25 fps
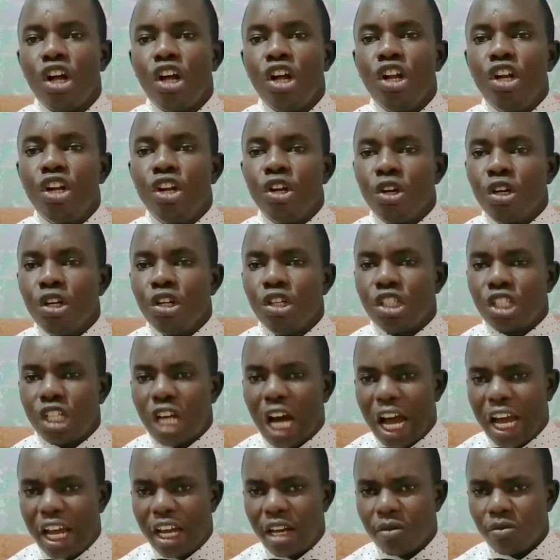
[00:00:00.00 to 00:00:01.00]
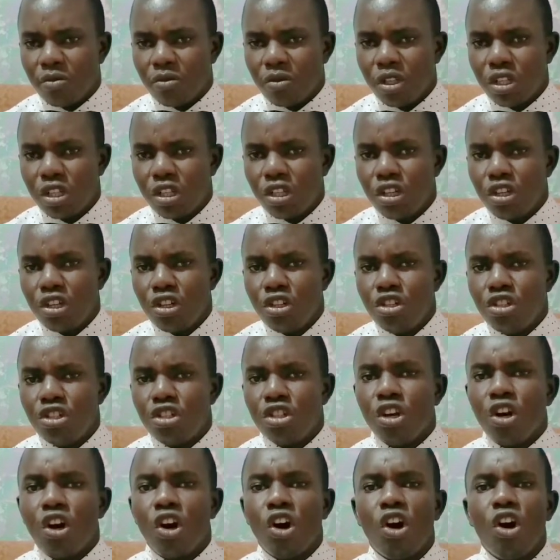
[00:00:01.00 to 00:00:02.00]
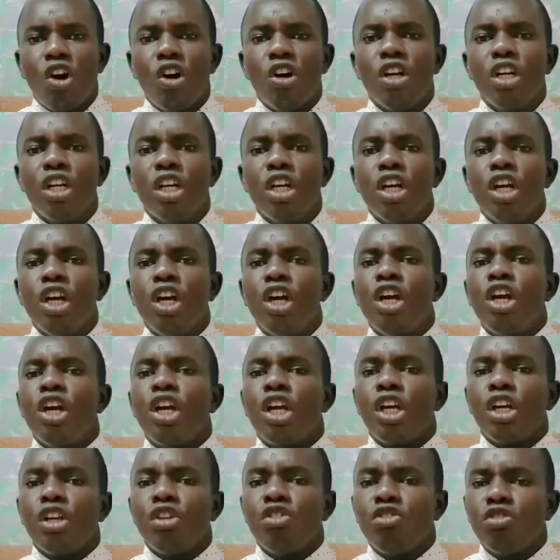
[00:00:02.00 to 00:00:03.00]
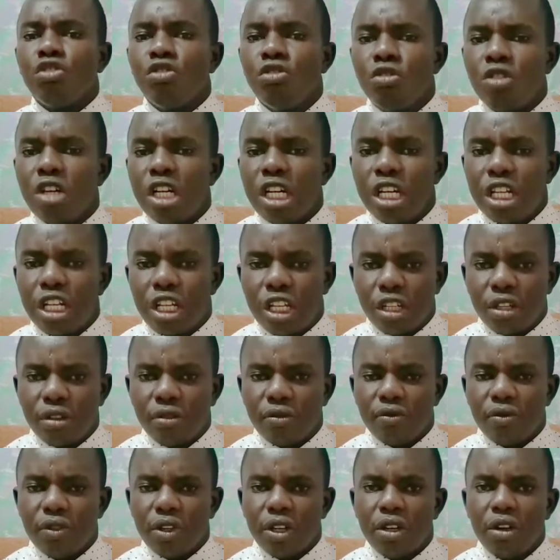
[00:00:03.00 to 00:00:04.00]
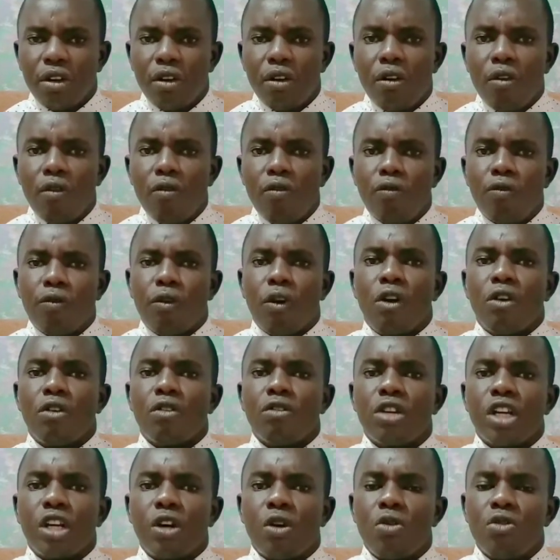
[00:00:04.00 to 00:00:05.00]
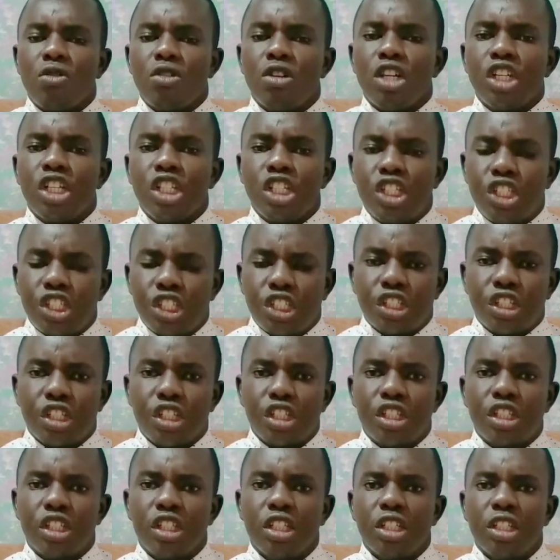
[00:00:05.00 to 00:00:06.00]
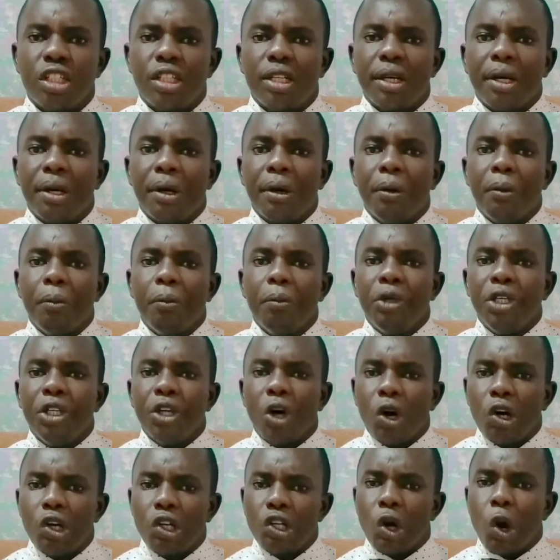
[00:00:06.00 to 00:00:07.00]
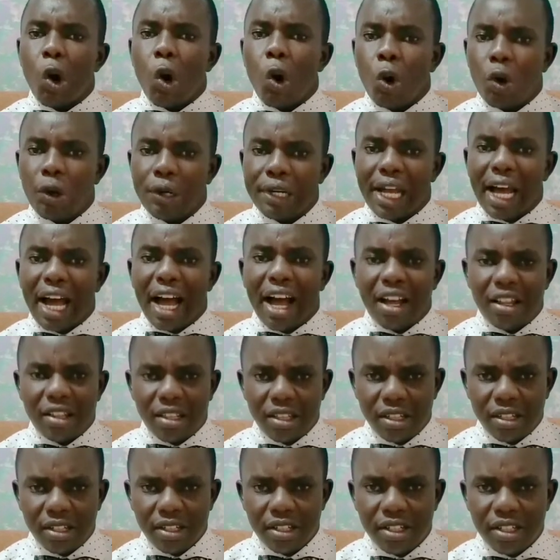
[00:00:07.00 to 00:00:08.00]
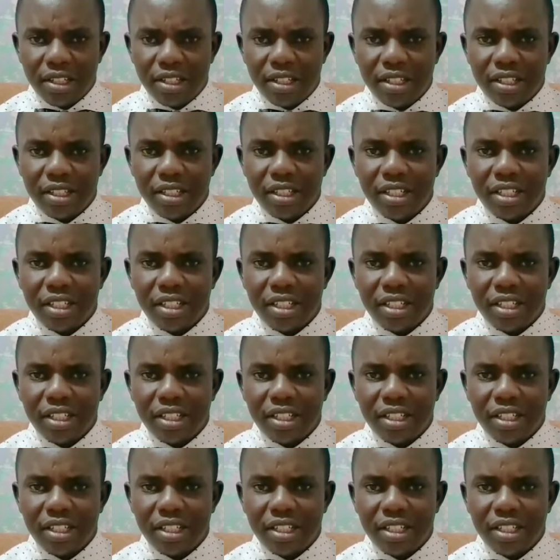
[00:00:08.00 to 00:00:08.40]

no time. So he is greedy for recognition beyond all others.